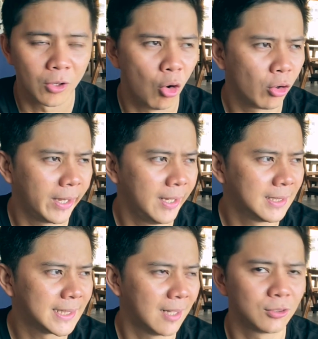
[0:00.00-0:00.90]
okay
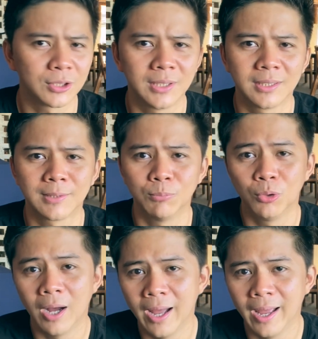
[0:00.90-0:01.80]
status na sa
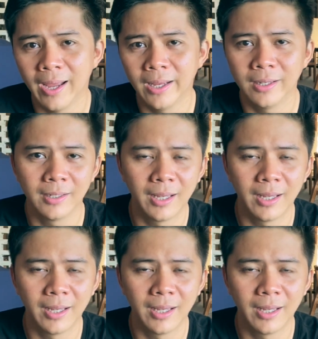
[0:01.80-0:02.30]
buhay,